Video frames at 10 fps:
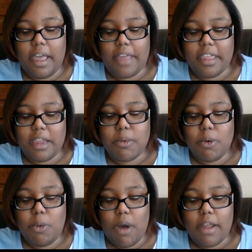I think it
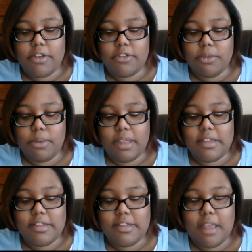requires really
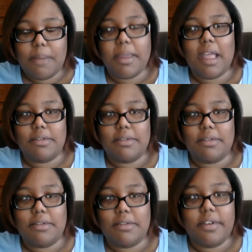stepping
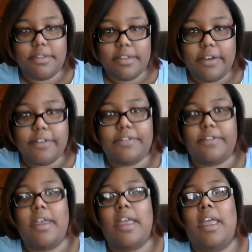outside of
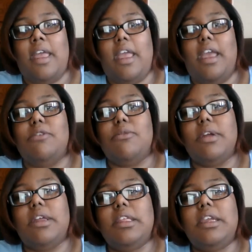yourself and
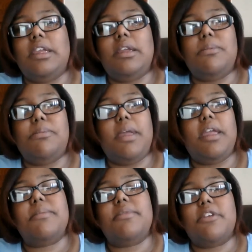really
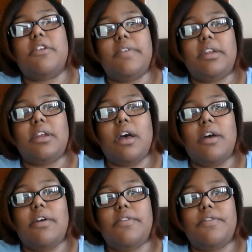being observant
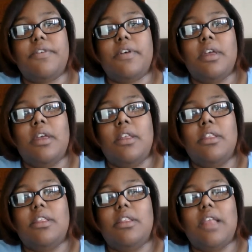of
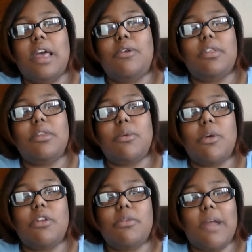not only the
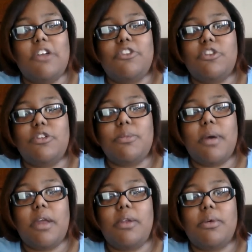world around you,
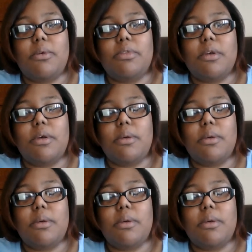but the